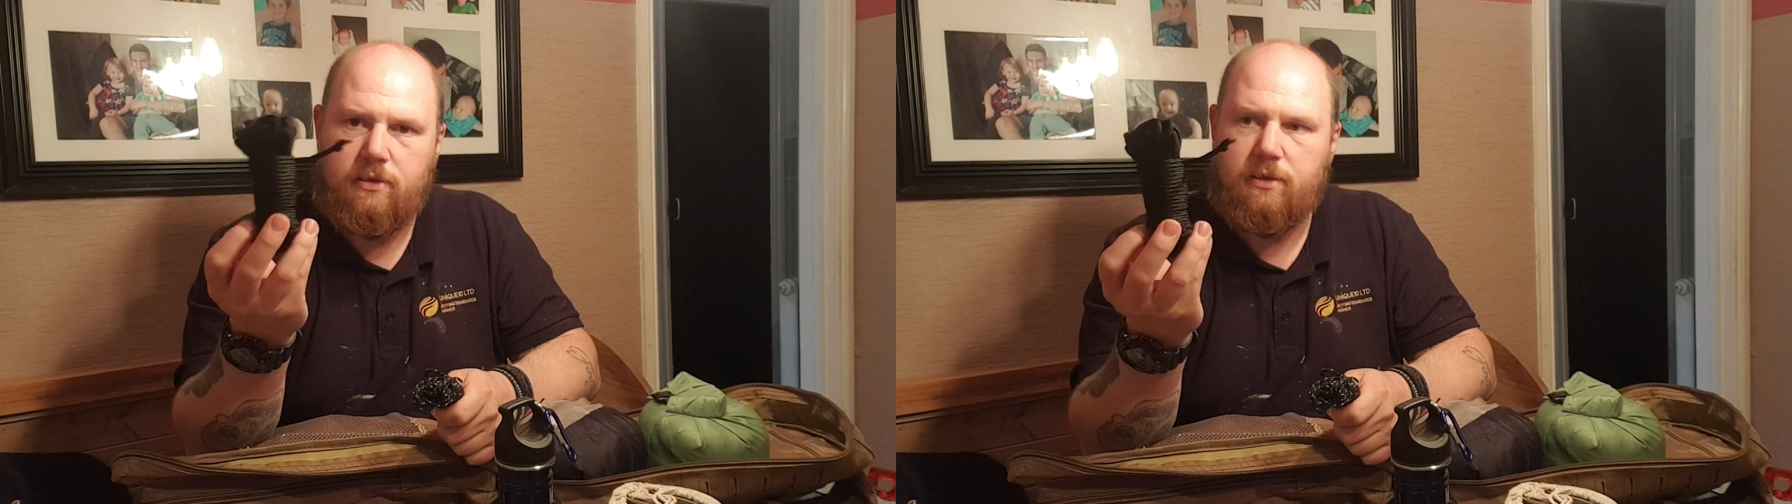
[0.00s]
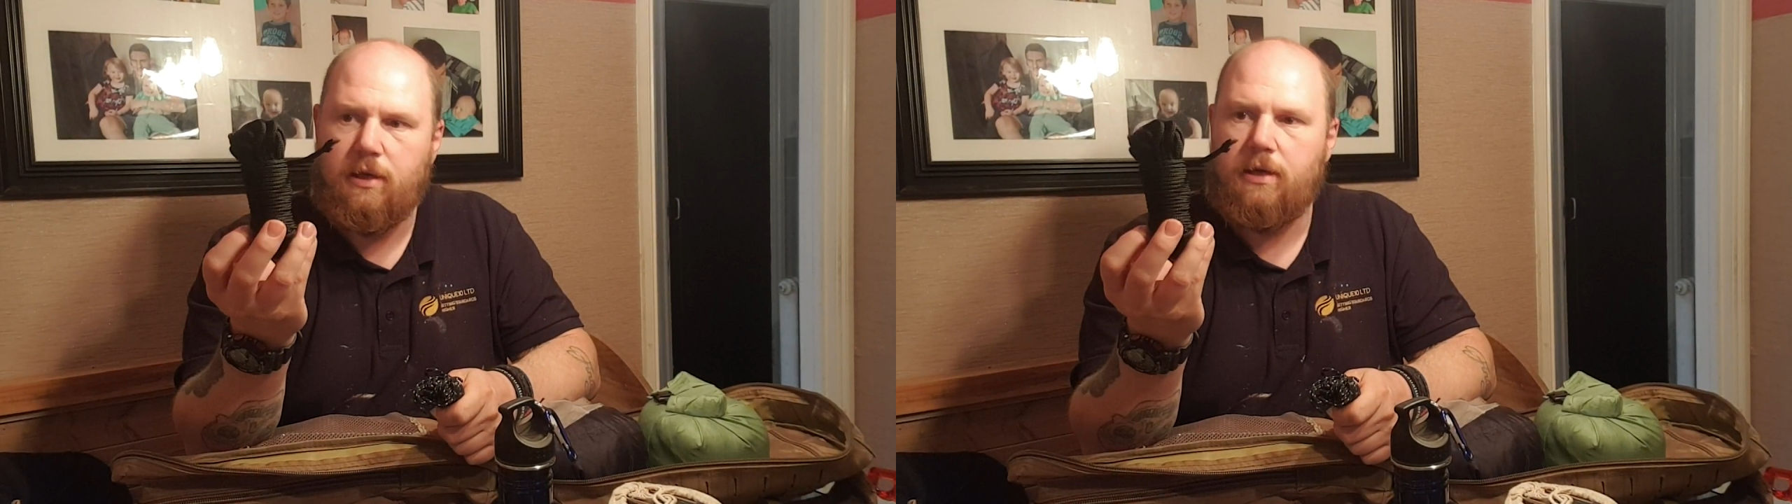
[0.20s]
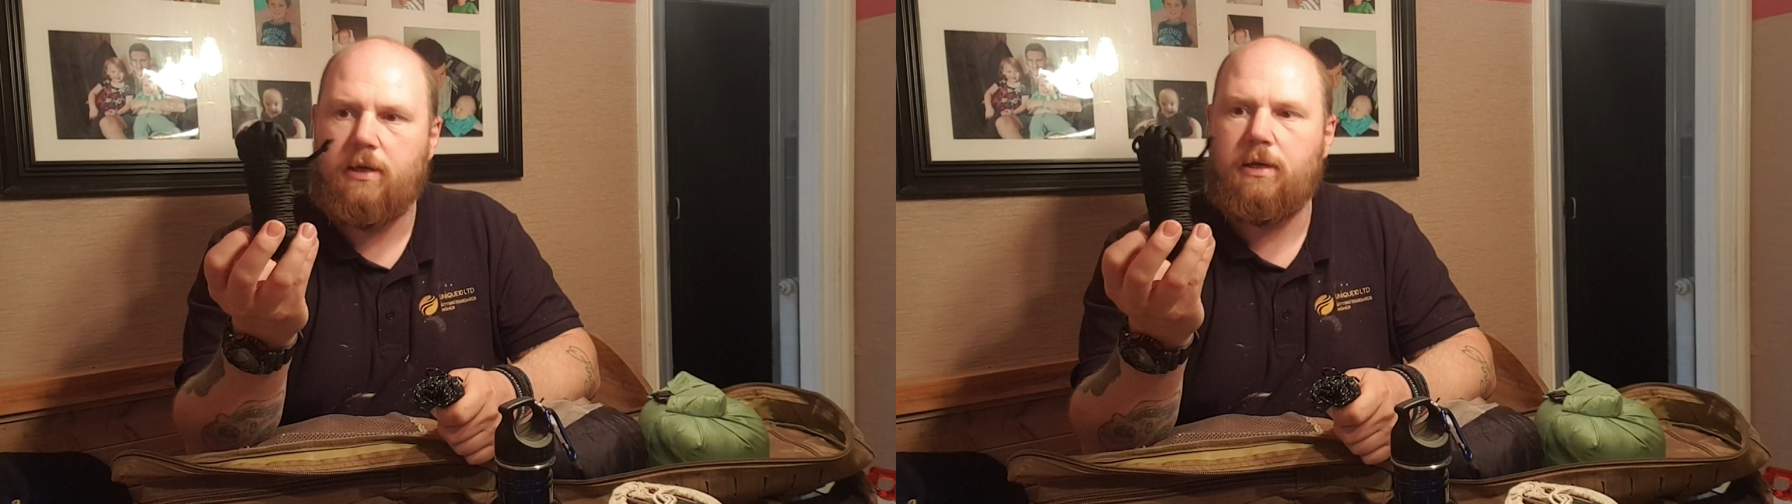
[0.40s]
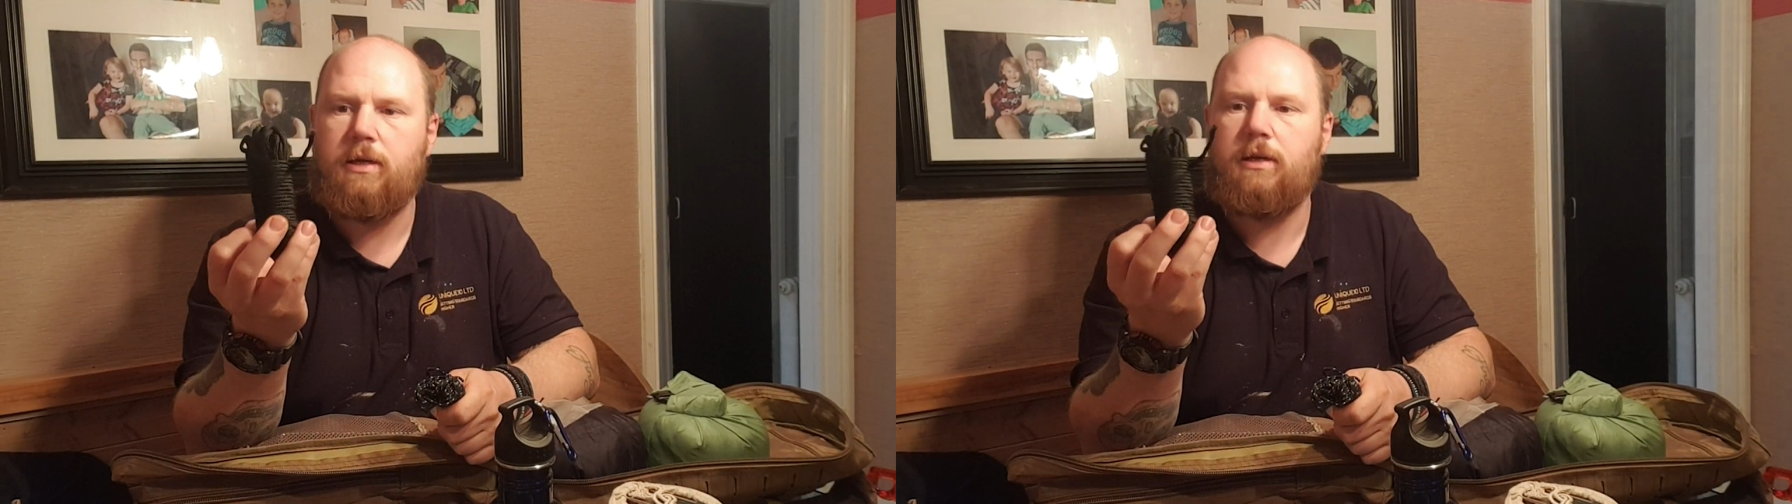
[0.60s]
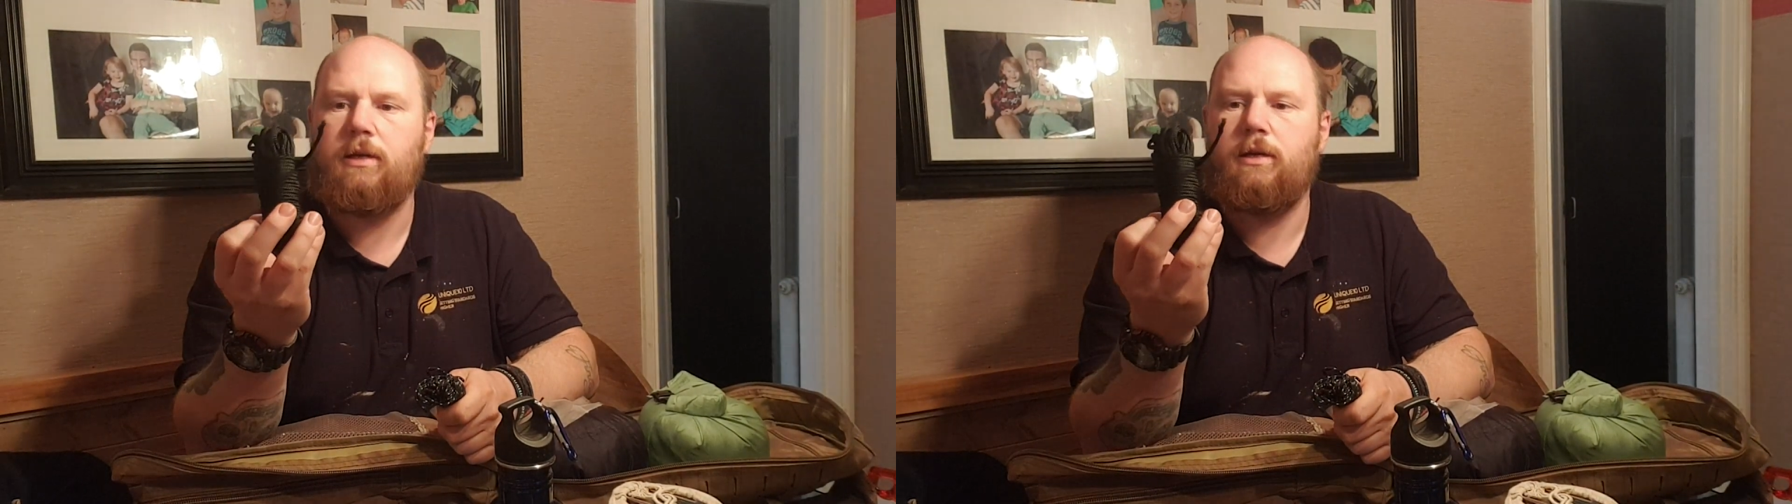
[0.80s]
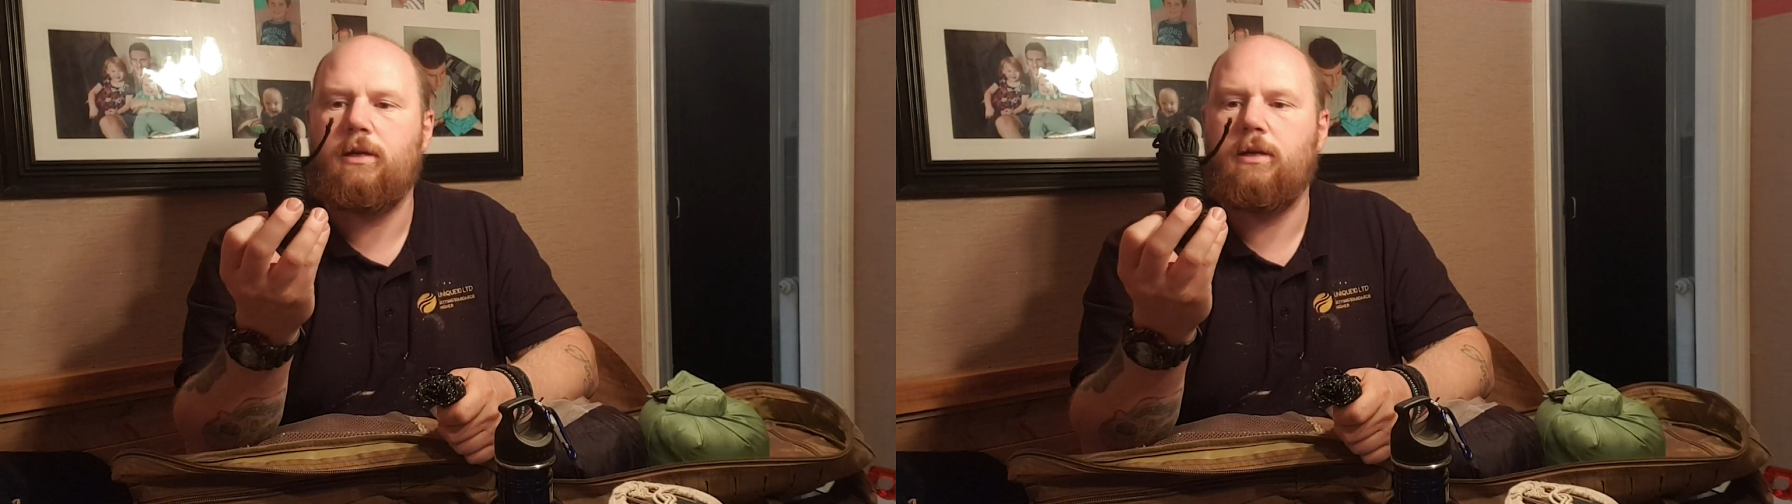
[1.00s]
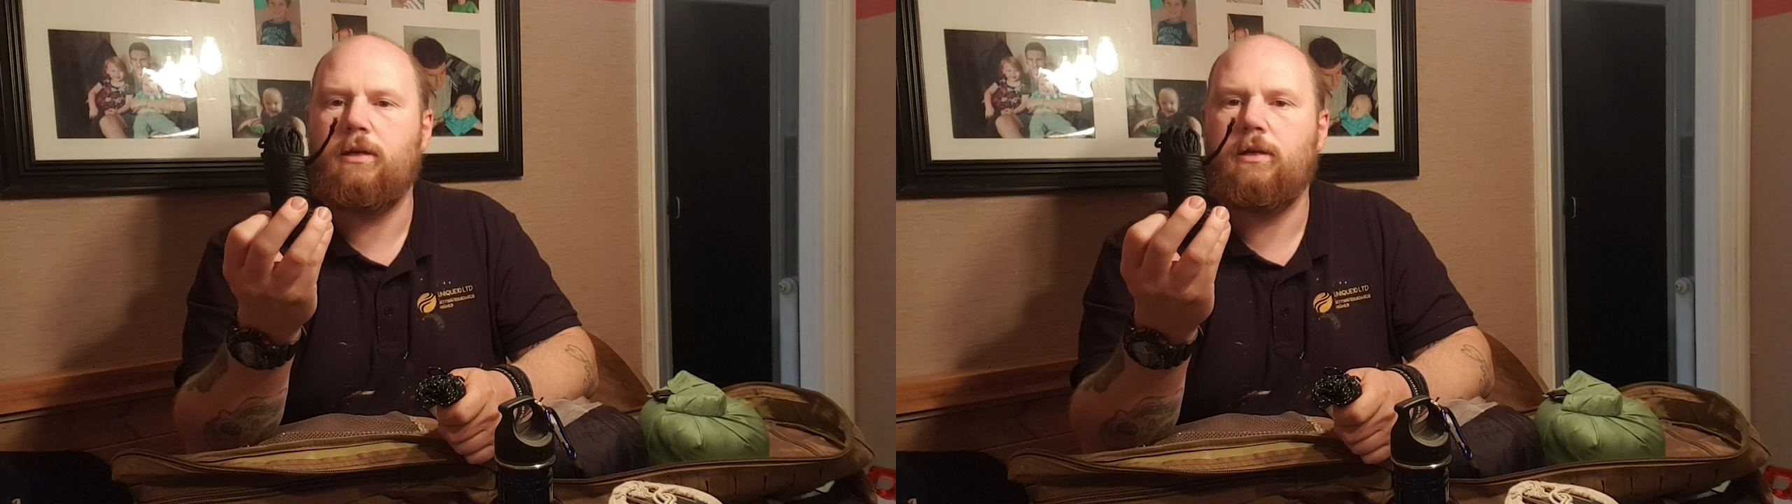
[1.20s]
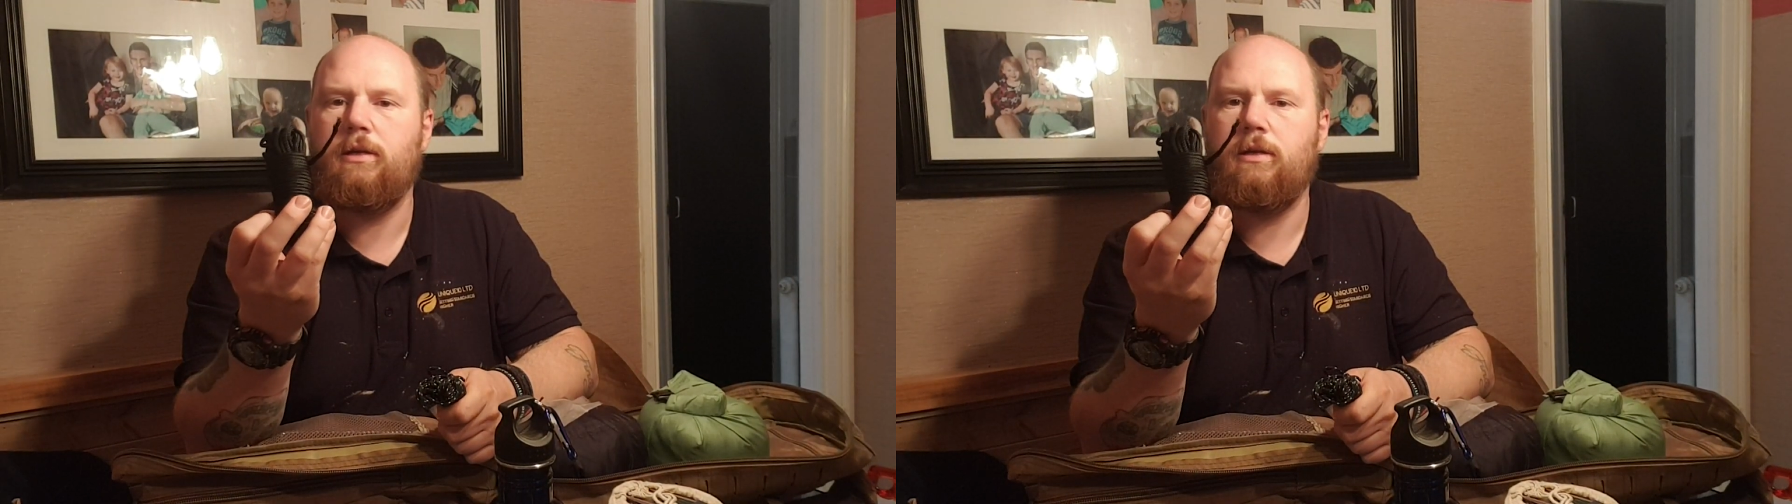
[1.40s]
a
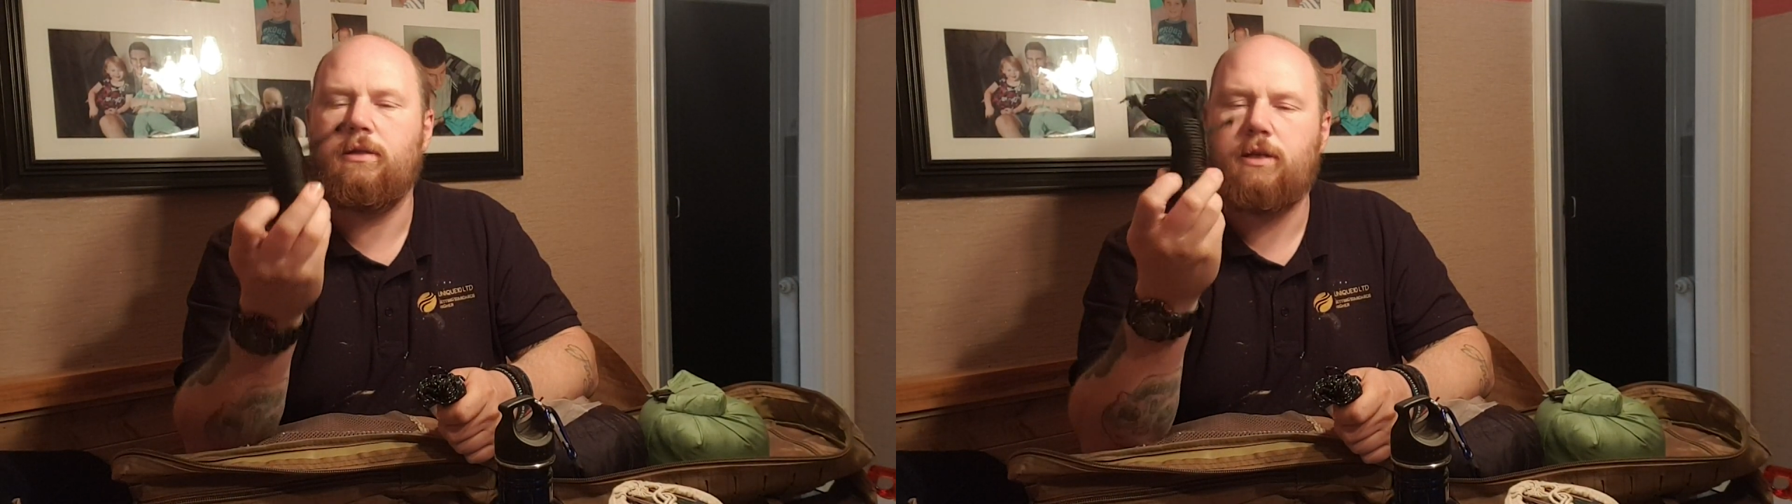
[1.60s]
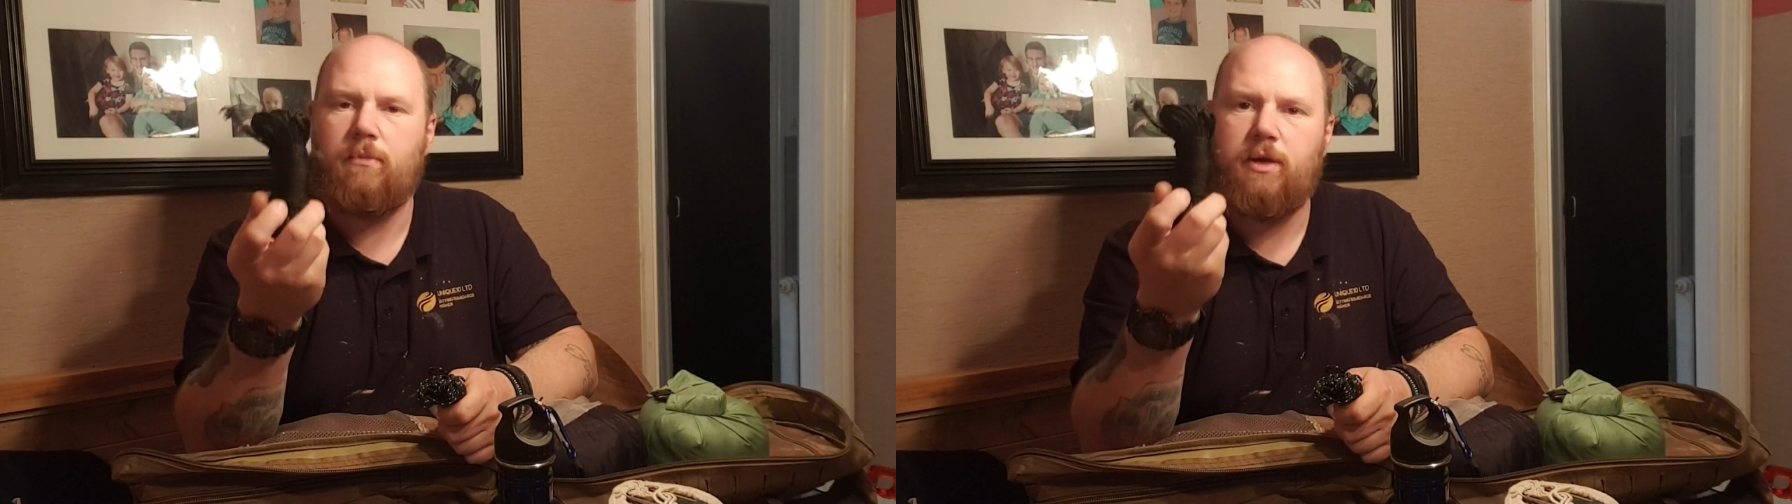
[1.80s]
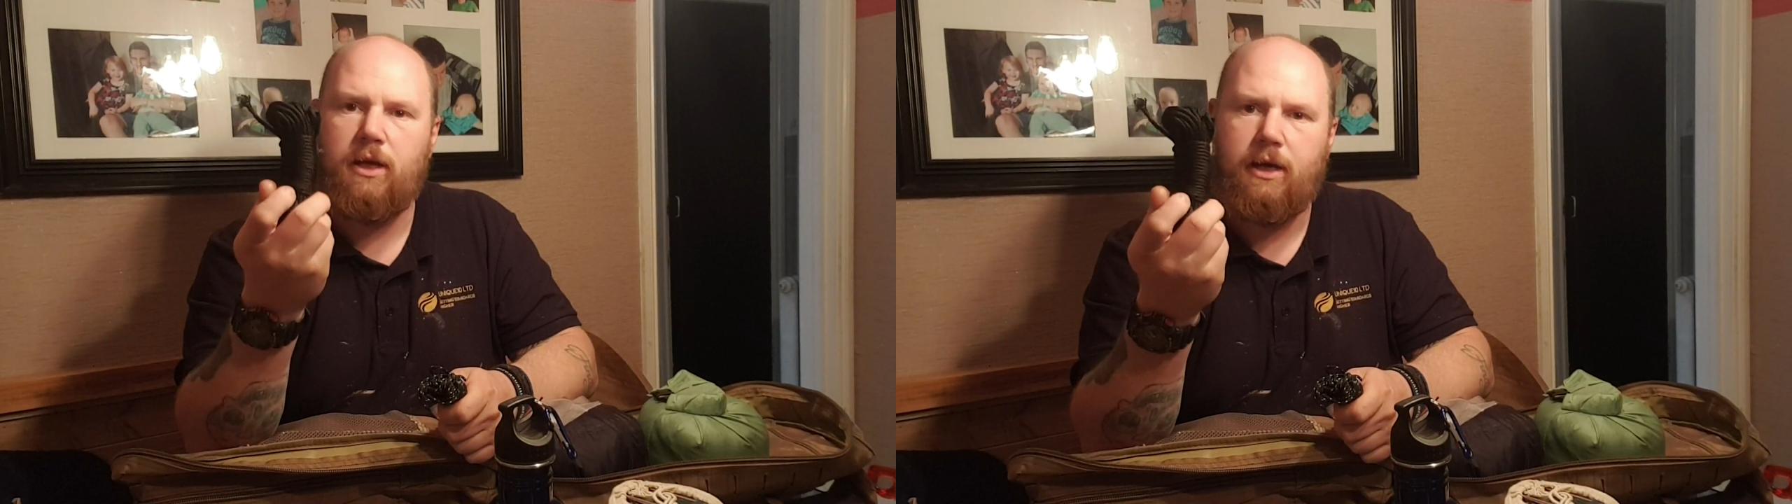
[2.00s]
10-metre